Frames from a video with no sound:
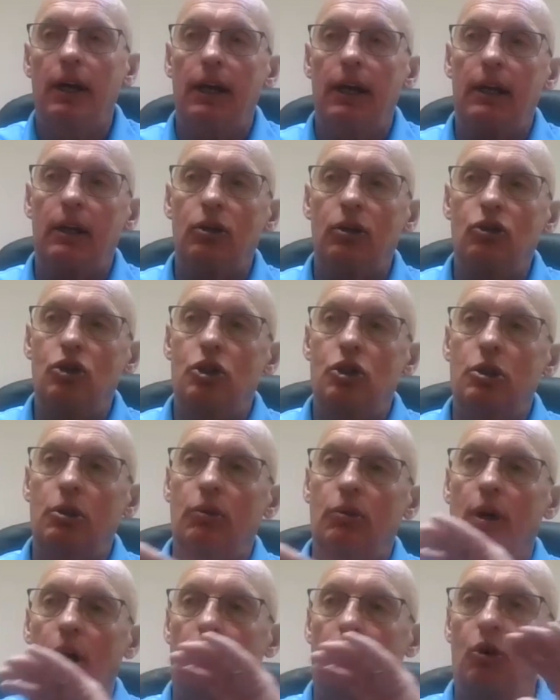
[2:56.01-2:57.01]

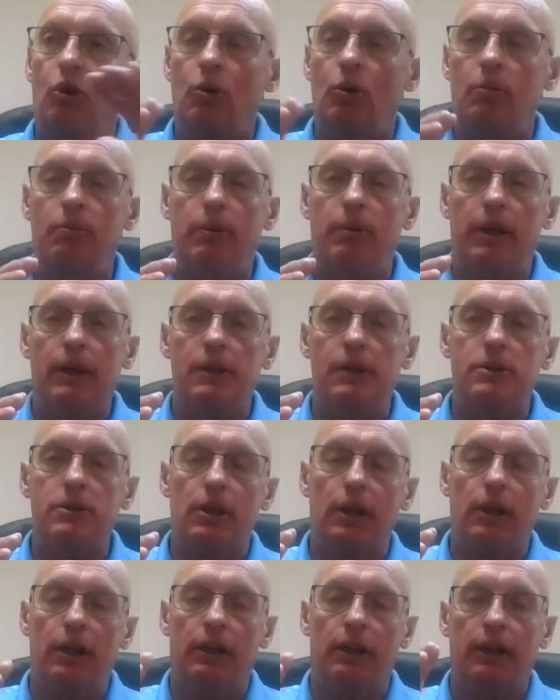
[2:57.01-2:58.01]
into a home base,
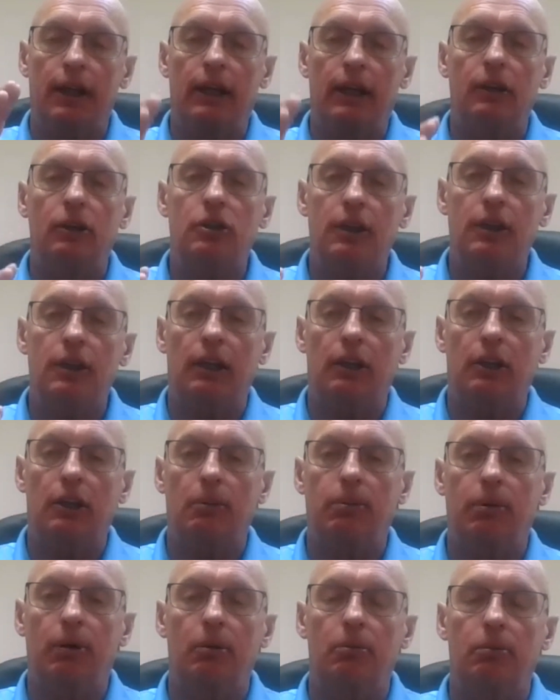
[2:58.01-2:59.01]
and then to get the
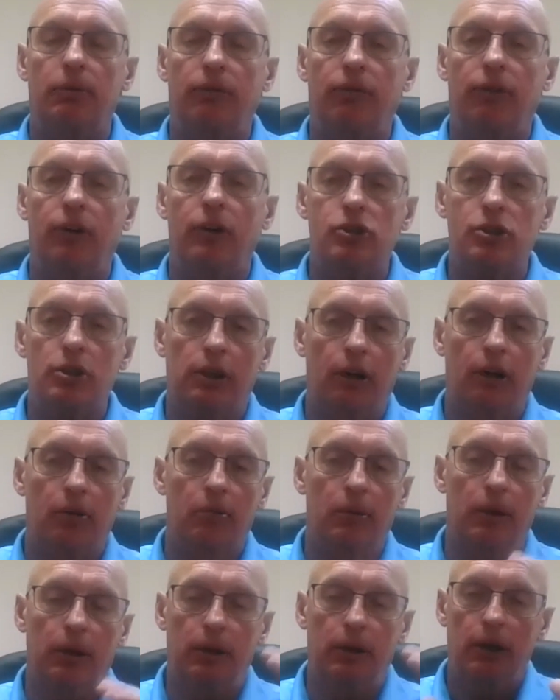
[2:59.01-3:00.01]
provincial
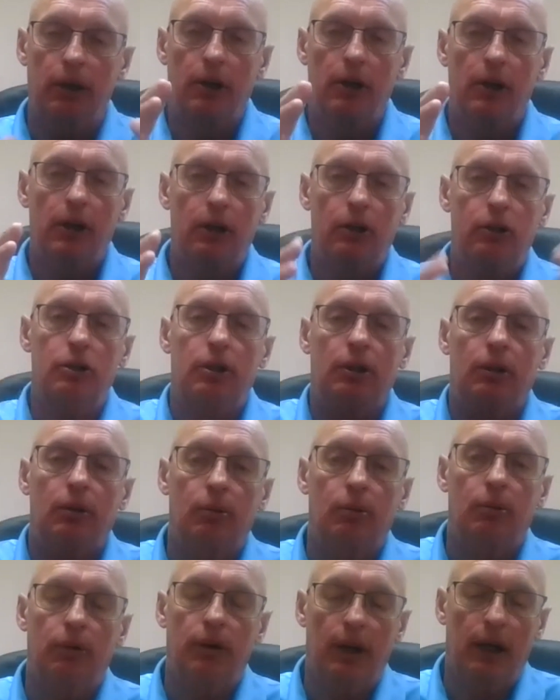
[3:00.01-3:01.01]
government
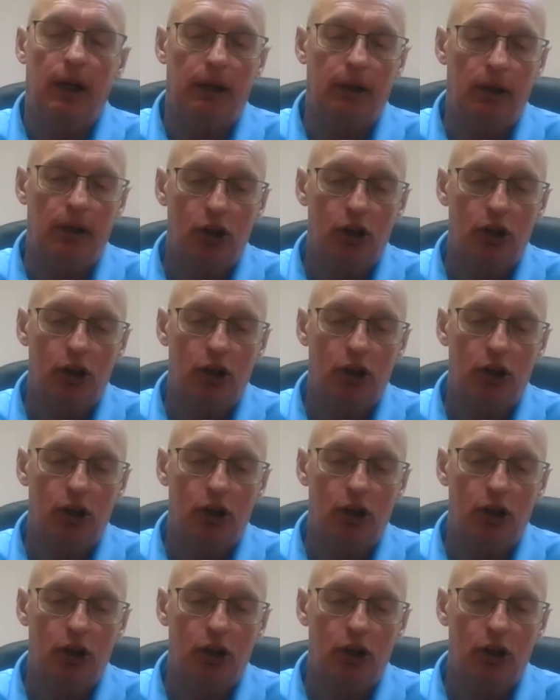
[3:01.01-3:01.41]
to then